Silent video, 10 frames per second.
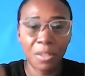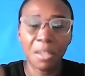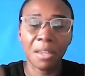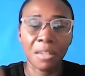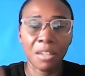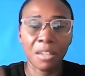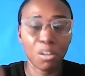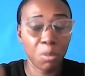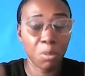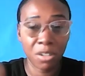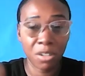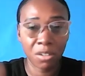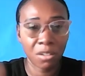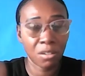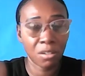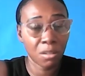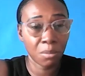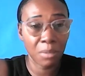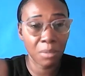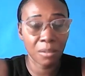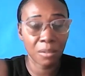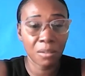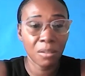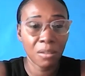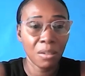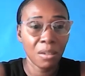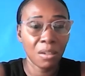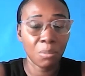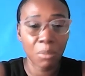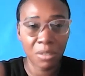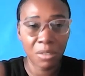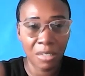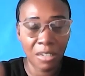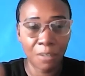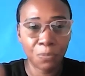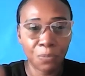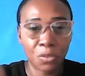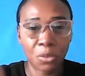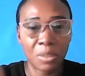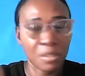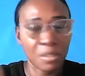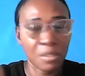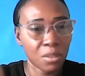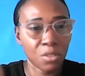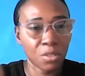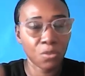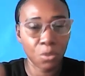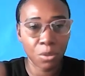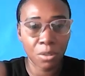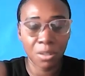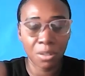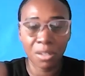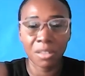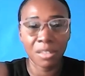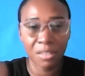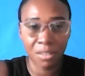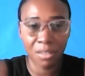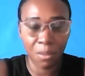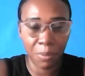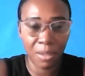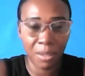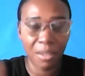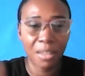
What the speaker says: and I'll be bringing on another male on Monday to discuss further on this topic.